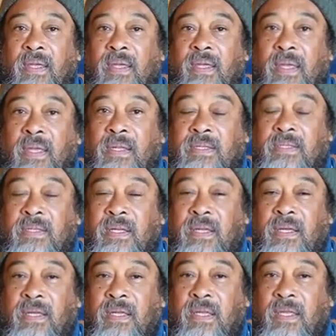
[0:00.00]
it
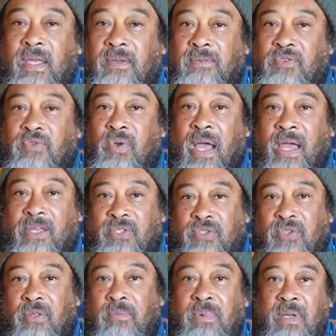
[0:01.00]
gives rise
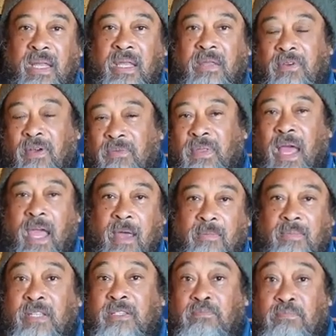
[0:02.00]
to the belief of I
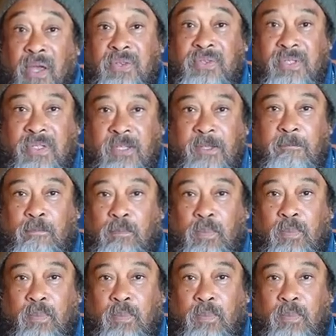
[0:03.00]
am this person.